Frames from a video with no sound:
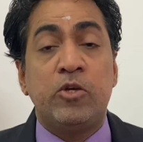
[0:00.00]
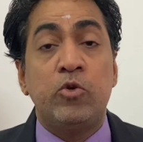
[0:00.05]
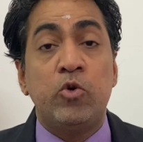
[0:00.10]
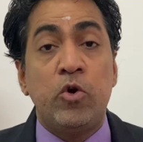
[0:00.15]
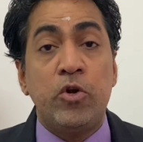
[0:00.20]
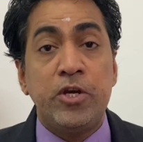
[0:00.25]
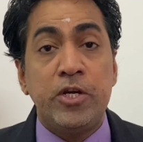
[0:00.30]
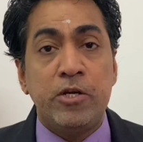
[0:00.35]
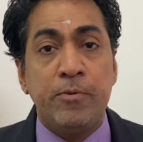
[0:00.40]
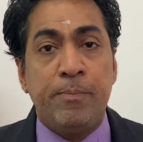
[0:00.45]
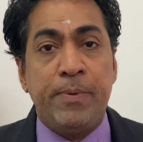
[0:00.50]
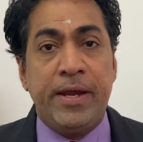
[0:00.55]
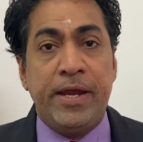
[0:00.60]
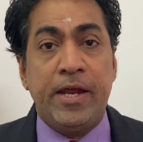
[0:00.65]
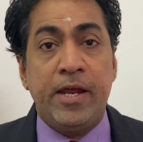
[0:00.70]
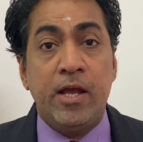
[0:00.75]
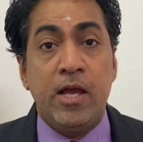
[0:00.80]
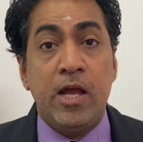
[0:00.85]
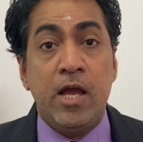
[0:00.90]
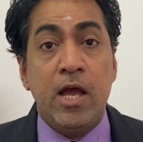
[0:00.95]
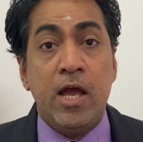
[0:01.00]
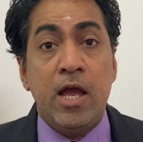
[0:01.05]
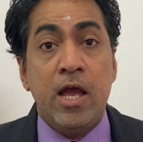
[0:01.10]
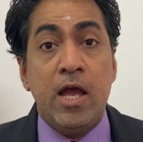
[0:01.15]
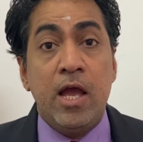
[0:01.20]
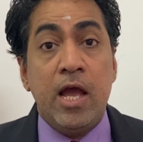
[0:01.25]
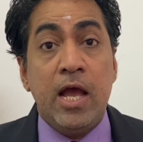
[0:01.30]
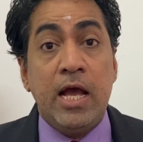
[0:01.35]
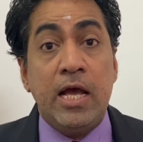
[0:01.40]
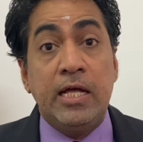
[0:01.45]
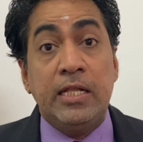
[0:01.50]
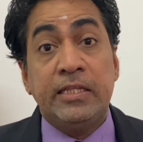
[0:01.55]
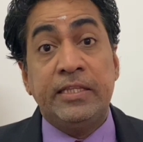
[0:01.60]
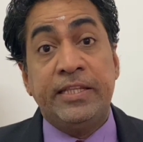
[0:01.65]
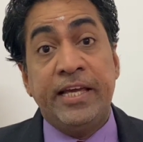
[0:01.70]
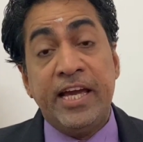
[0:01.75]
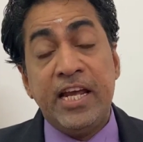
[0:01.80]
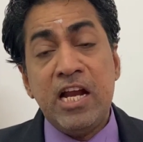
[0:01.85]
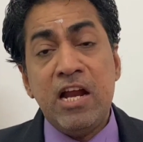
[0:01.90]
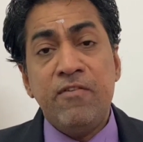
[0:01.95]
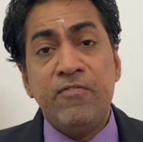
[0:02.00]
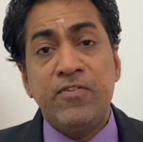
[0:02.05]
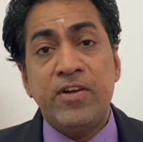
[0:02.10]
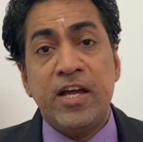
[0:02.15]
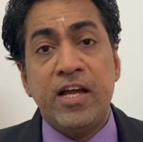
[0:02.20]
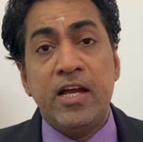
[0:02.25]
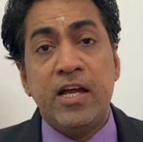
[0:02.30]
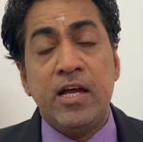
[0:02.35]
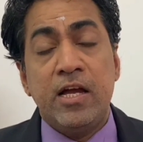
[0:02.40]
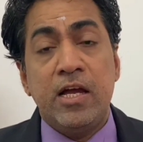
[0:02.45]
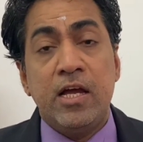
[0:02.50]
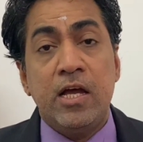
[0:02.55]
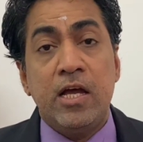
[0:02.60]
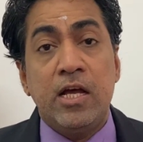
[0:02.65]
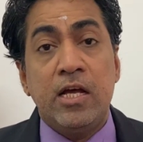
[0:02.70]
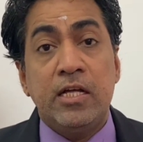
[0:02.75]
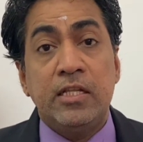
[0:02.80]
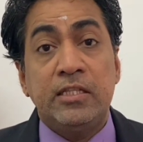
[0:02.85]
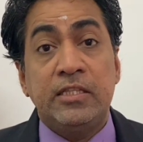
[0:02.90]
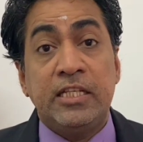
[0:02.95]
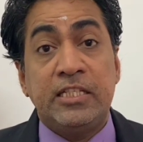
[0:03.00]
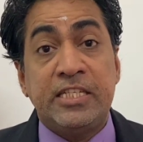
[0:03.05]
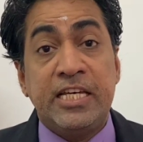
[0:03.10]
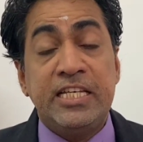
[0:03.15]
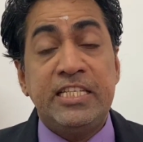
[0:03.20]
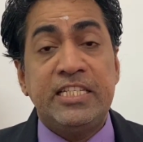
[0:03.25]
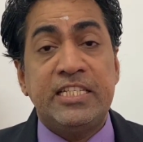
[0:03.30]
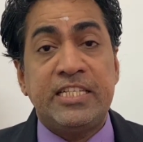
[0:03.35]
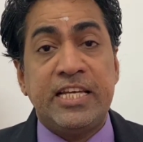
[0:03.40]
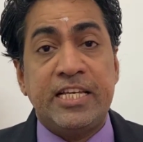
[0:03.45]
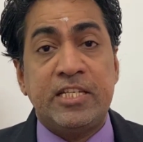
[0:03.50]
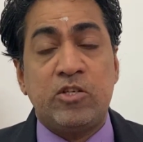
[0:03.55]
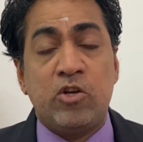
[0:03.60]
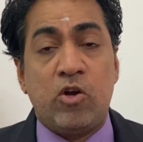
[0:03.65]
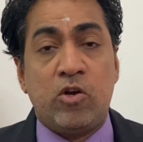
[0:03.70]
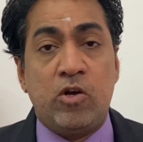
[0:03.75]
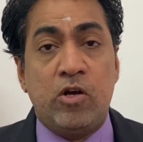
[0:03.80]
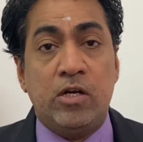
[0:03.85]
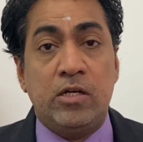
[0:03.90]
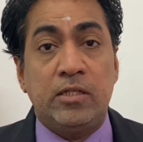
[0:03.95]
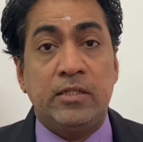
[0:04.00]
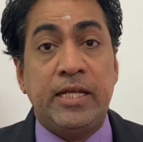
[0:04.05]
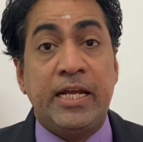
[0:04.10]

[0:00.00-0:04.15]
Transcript: you don't need to pay. Thereafter, the changes has occurred.